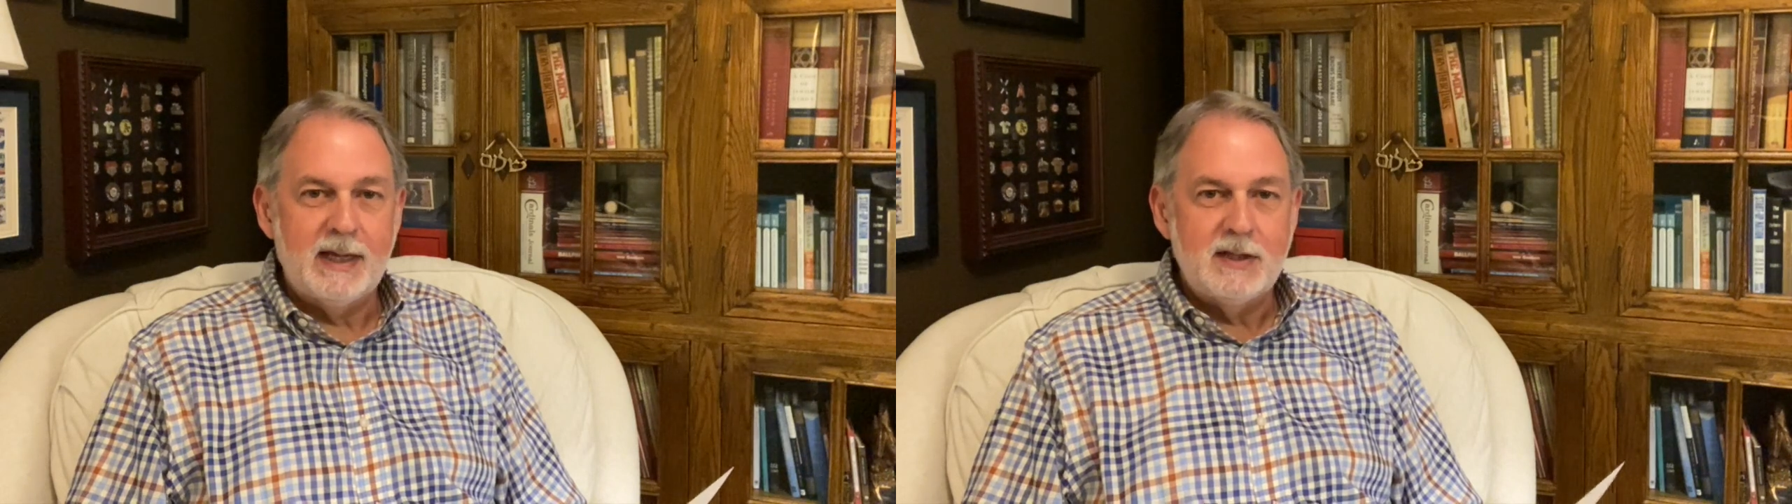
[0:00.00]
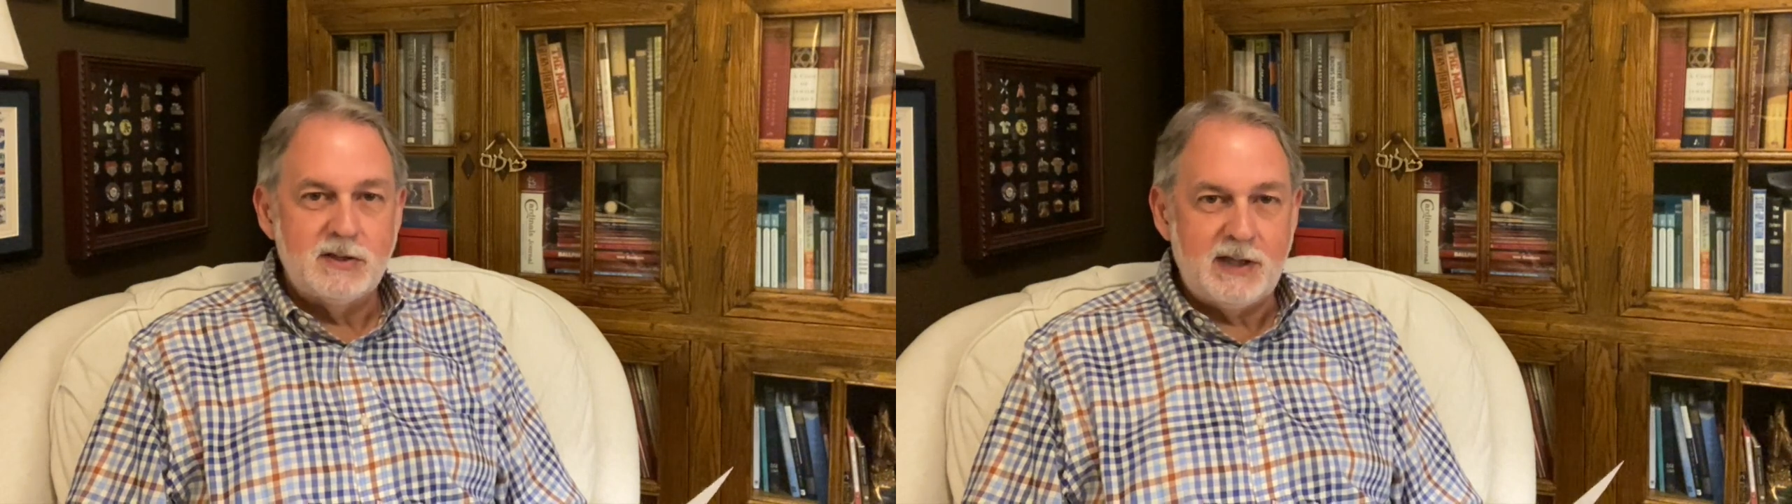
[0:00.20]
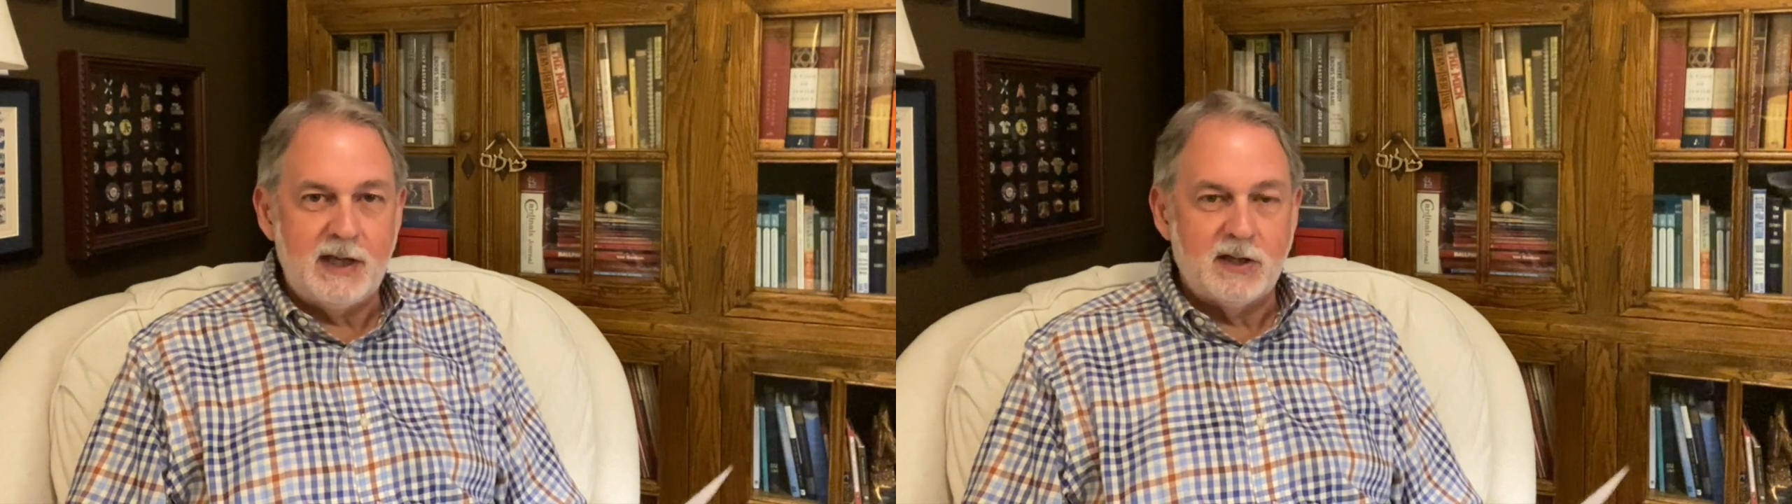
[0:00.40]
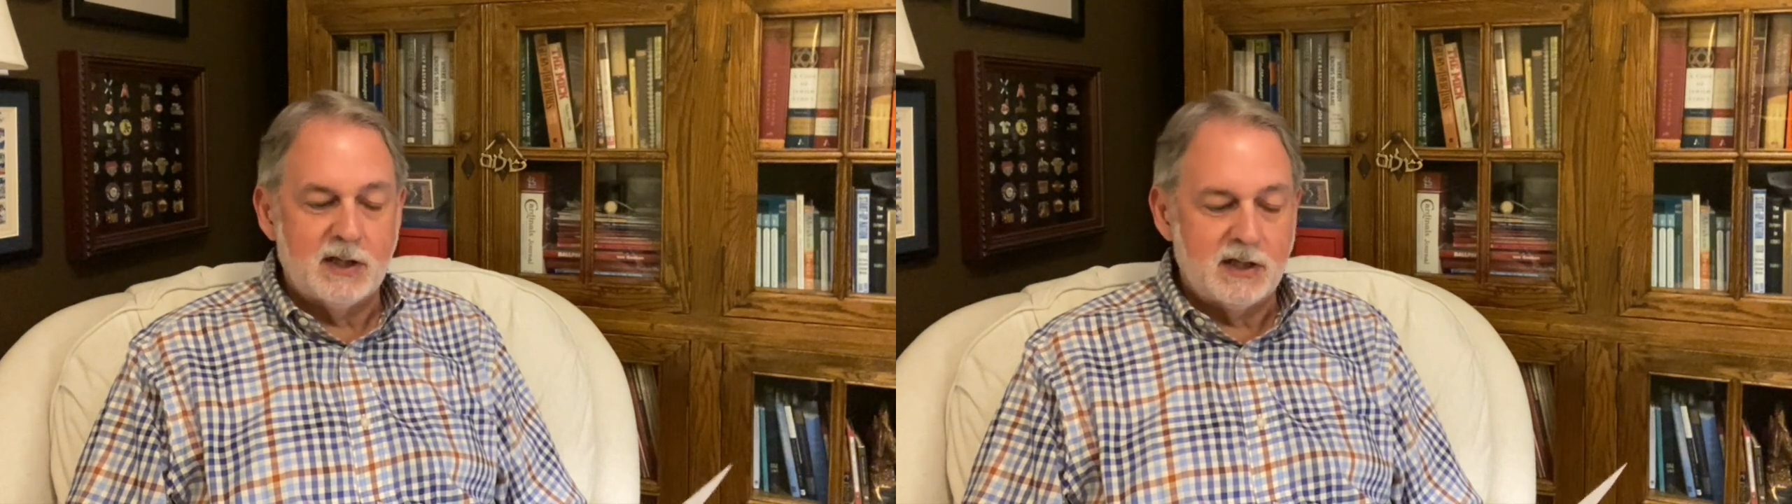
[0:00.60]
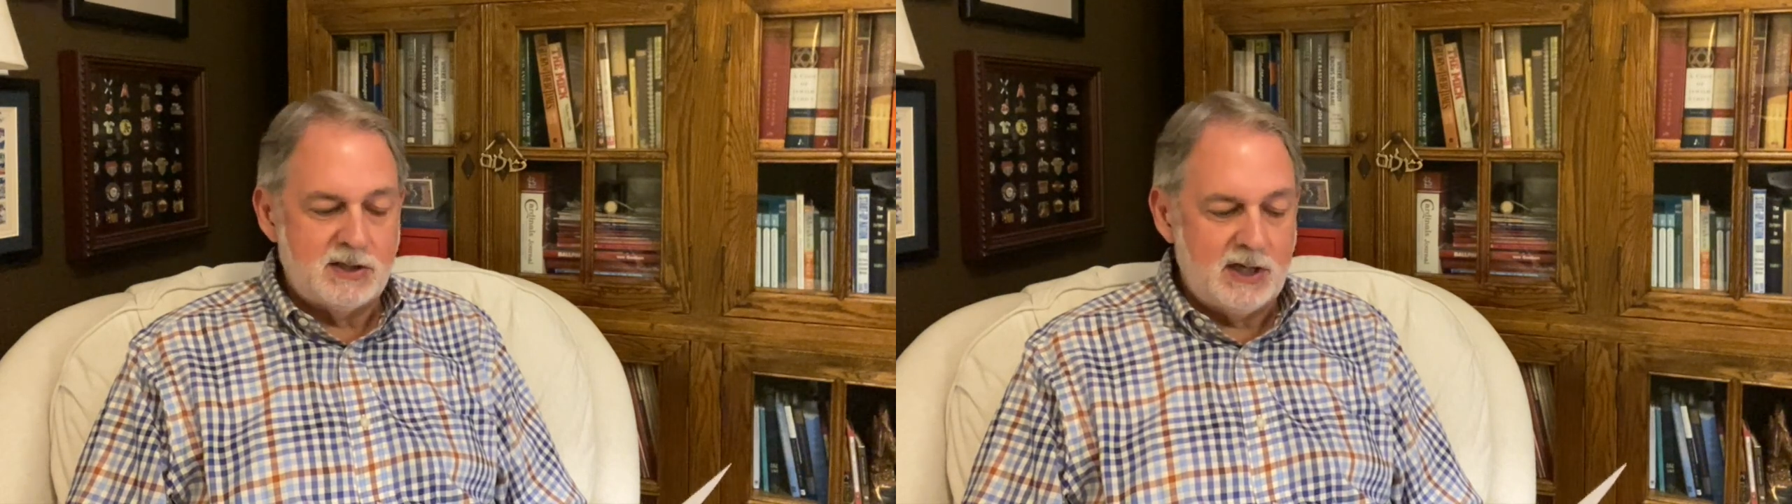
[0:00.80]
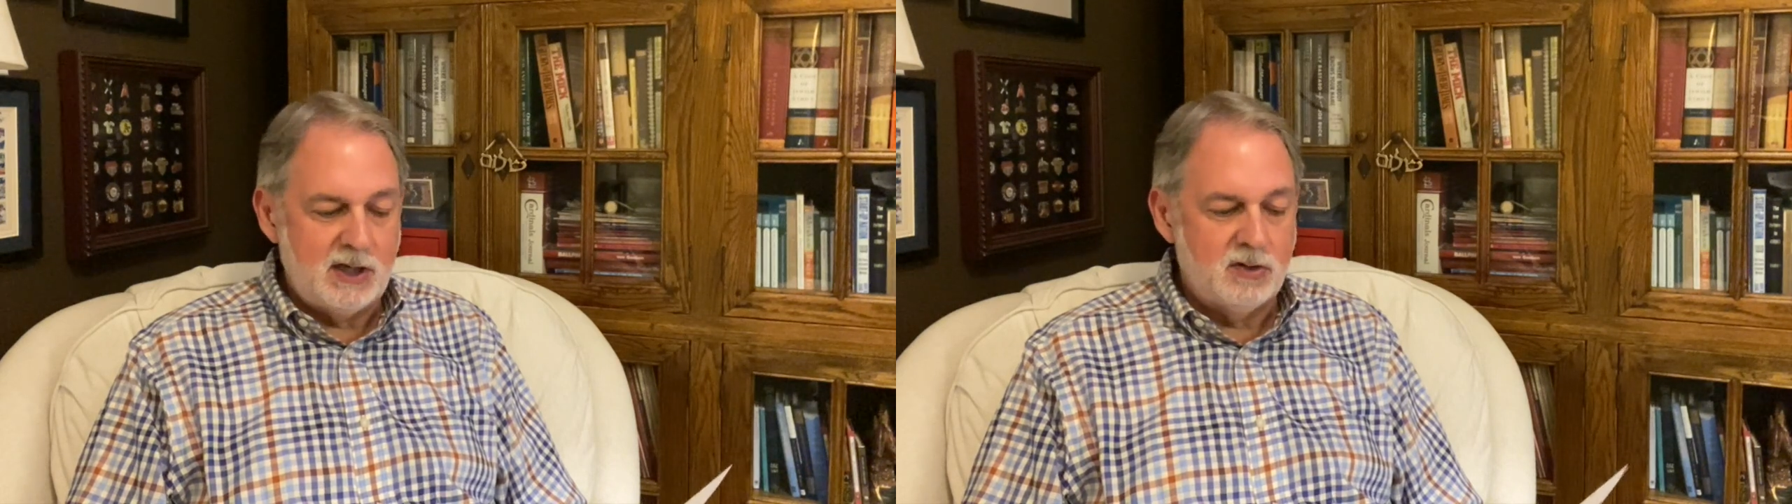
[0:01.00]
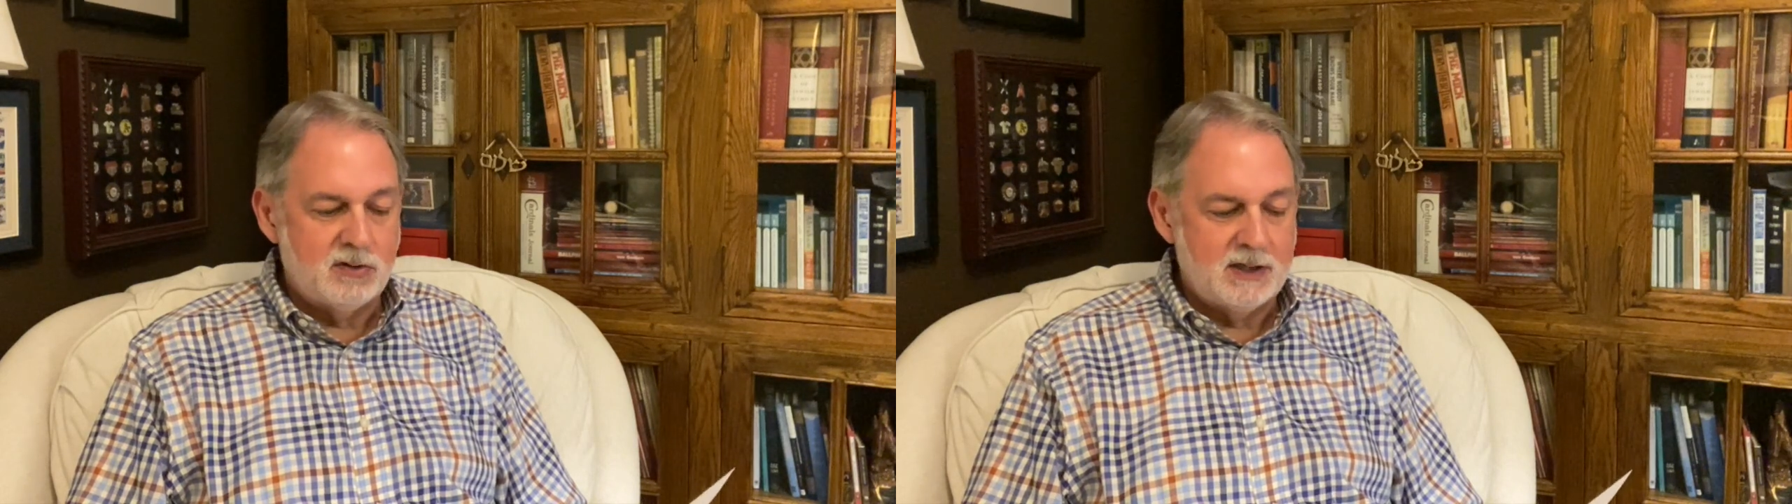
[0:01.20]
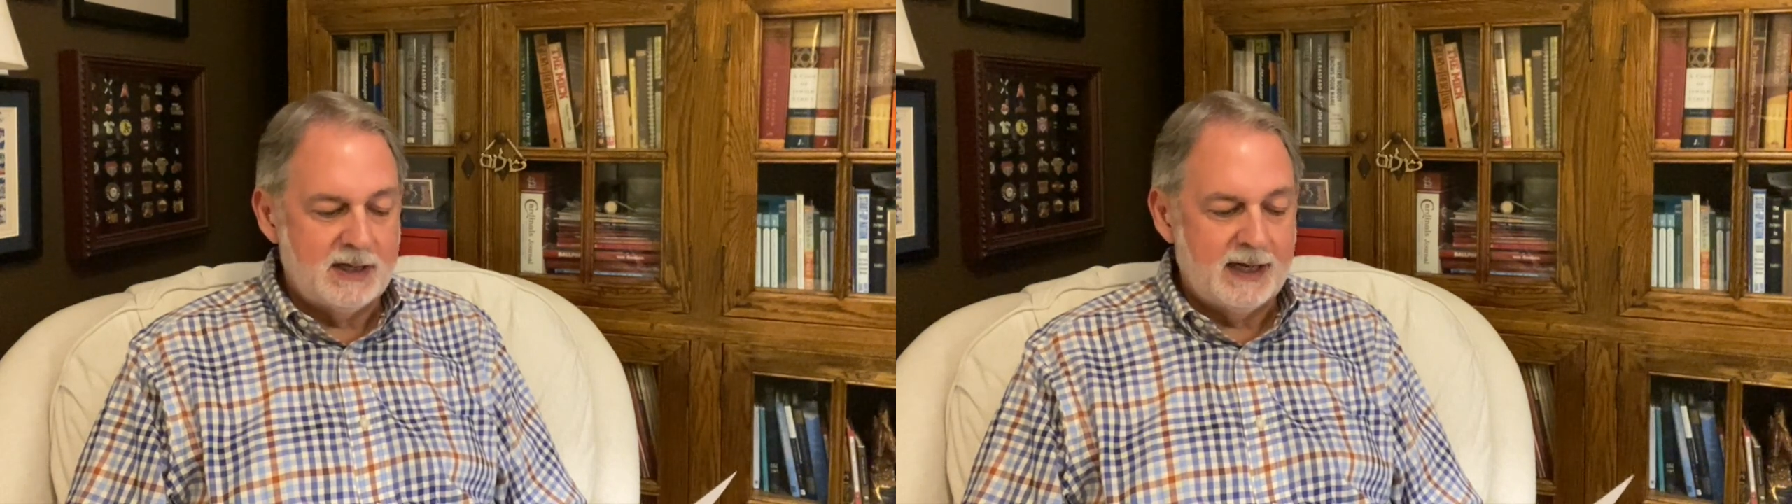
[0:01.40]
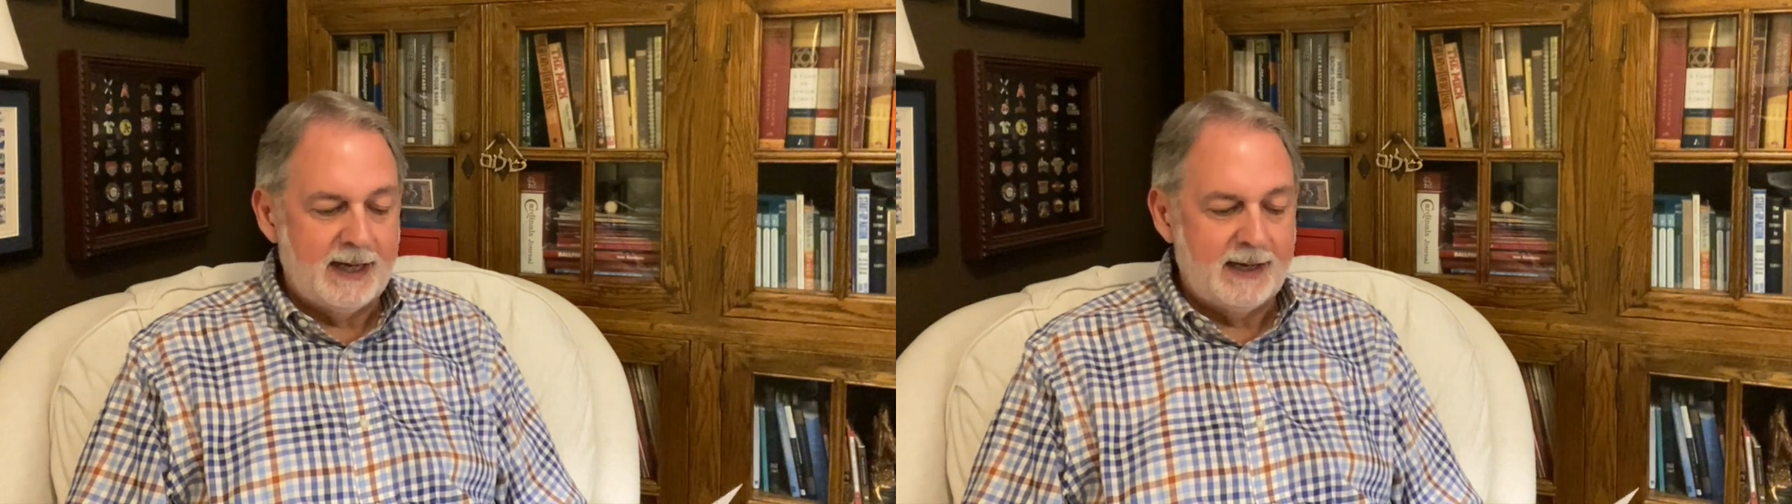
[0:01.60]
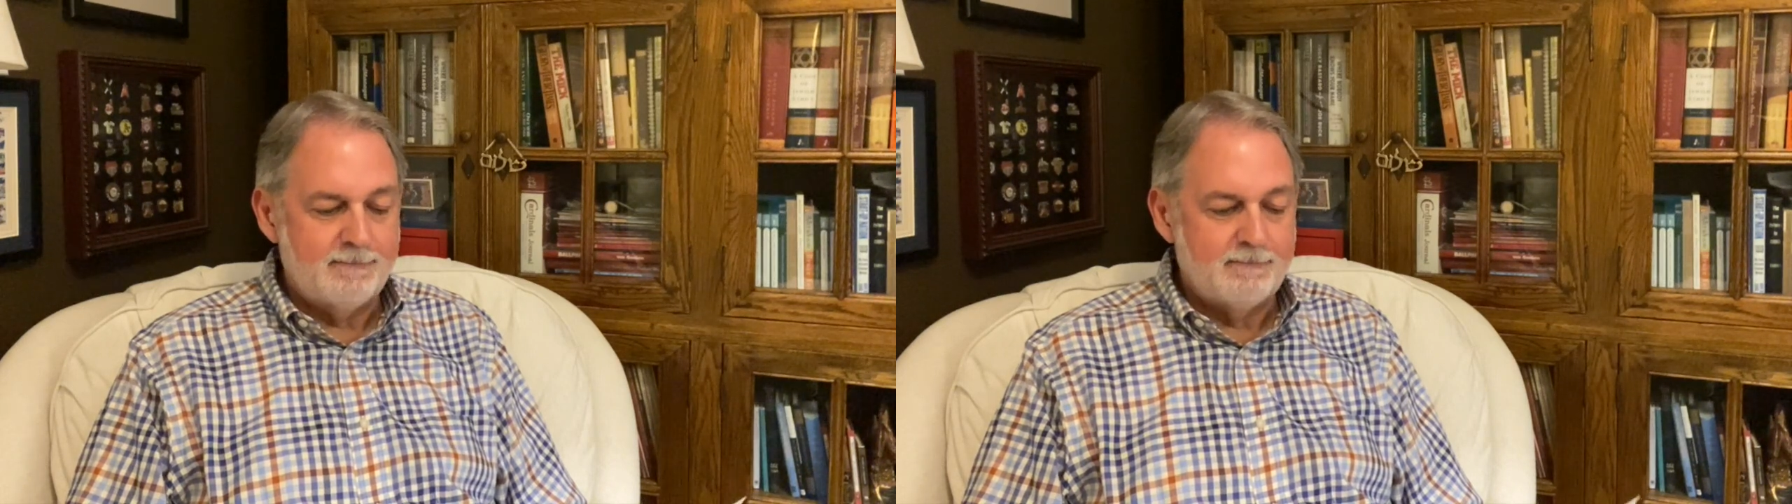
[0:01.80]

seek to continue today.